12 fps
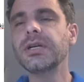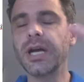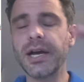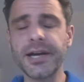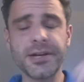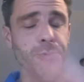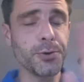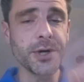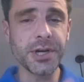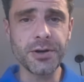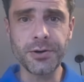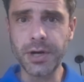I don't want
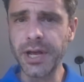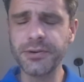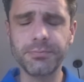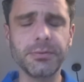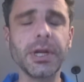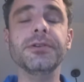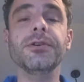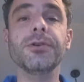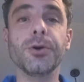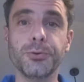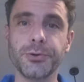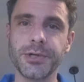
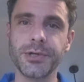to